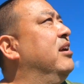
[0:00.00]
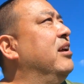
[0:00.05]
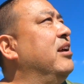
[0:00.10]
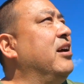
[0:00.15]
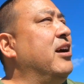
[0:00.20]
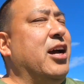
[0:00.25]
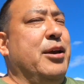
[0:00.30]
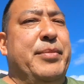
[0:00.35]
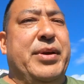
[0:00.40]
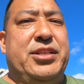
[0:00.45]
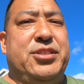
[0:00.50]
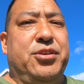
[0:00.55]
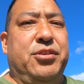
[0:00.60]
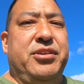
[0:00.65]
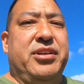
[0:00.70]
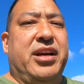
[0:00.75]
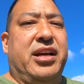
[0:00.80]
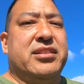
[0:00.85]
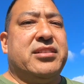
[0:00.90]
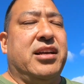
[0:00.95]
I may show you
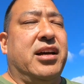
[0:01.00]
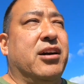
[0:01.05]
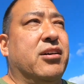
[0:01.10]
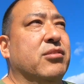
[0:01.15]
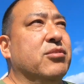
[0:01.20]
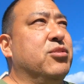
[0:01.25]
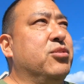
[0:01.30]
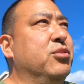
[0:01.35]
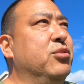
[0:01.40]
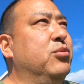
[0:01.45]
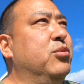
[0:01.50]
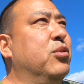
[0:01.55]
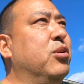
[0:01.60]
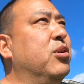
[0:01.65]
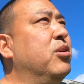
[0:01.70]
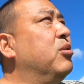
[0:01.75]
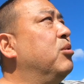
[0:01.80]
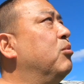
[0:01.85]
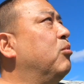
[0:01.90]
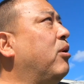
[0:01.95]
guys how to
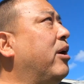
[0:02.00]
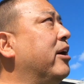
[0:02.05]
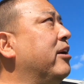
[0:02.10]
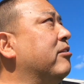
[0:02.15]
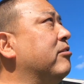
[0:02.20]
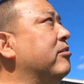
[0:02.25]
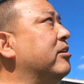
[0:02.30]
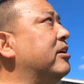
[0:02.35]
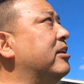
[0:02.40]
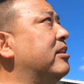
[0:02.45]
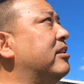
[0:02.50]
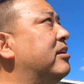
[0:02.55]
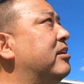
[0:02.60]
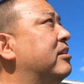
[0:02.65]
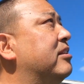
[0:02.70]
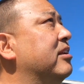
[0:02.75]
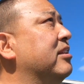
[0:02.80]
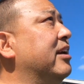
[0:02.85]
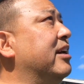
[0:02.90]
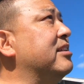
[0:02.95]
wire in
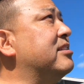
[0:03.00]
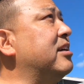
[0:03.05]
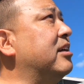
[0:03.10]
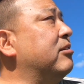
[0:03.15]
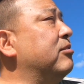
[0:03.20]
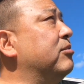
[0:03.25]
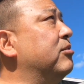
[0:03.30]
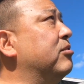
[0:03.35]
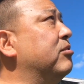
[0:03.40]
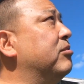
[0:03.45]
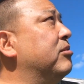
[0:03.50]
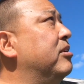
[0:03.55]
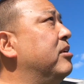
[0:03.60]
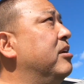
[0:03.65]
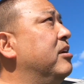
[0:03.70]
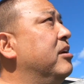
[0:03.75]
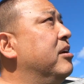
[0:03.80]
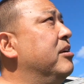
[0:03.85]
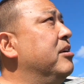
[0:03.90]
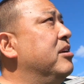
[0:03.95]
the lights. I don't know.
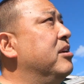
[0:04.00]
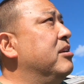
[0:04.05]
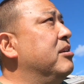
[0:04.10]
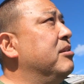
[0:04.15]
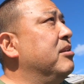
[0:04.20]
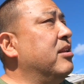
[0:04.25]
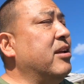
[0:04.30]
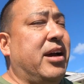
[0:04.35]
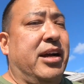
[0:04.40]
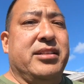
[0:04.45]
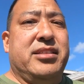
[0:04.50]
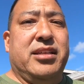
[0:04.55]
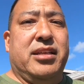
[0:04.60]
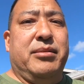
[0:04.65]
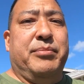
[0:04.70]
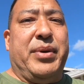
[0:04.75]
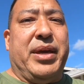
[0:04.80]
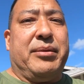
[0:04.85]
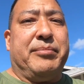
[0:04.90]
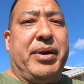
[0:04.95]
I did
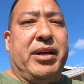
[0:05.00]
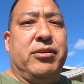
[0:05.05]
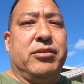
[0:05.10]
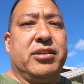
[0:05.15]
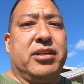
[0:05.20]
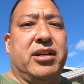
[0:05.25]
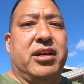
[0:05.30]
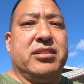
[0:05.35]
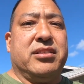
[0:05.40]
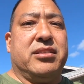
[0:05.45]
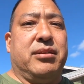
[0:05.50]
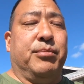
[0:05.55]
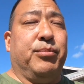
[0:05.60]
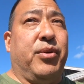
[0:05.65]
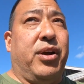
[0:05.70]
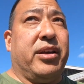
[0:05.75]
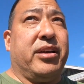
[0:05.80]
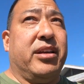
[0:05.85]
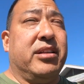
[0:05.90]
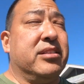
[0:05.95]
make my own custom
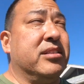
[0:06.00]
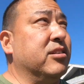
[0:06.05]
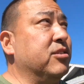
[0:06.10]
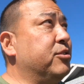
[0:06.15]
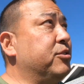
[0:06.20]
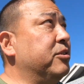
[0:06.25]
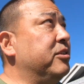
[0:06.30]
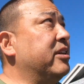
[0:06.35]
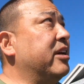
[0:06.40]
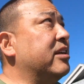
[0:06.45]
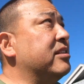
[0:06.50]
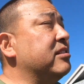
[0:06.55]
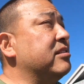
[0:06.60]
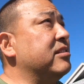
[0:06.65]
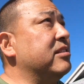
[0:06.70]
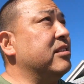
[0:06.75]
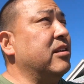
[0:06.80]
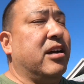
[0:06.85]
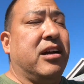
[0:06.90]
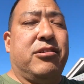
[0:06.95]
brackets, and I'll
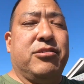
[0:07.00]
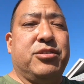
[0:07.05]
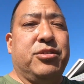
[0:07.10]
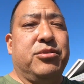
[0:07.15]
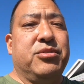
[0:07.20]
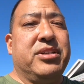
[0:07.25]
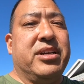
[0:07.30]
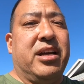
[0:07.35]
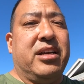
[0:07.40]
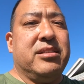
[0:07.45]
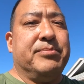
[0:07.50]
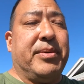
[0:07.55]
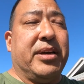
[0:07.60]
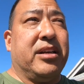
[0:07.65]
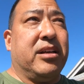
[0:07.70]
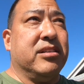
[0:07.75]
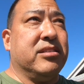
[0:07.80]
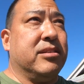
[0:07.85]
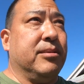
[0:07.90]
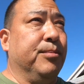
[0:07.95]
show you guys my
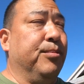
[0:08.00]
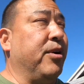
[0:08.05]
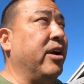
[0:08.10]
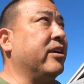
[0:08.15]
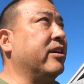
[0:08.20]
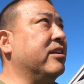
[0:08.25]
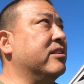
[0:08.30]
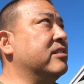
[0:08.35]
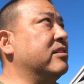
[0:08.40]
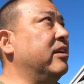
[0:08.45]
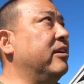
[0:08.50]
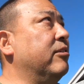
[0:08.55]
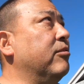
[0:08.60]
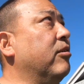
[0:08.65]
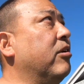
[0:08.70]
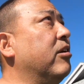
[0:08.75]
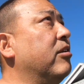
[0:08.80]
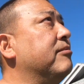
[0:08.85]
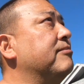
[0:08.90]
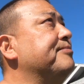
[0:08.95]
custom brackets later
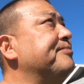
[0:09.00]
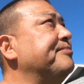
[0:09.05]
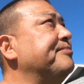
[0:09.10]
on.